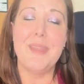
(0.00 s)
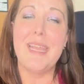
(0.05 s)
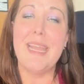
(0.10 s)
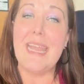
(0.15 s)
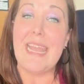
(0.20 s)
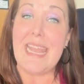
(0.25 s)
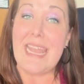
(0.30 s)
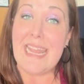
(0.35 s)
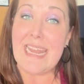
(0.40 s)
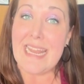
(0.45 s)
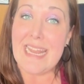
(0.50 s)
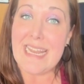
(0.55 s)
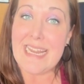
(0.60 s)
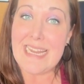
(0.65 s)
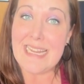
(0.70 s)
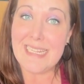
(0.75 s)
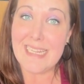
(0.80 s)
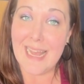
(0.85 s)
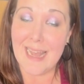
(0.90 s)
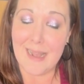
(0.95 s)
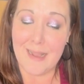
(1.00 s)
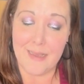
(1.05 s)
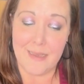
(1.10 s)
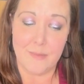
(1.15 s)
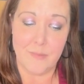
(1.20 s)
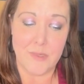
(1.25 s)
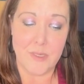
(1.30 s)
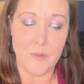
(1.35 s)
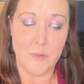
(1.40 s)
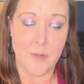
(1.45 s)

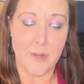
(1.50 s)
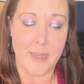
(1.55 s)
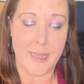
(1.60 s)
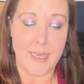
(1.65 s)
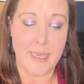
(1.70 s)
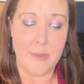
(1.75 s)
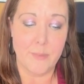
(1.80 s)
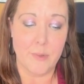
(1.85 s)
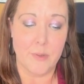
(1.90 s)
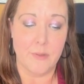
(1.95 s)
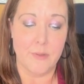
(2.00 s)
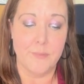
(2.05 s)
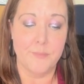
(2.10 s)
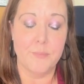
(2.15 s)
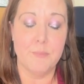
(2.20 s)
Anytime you are able,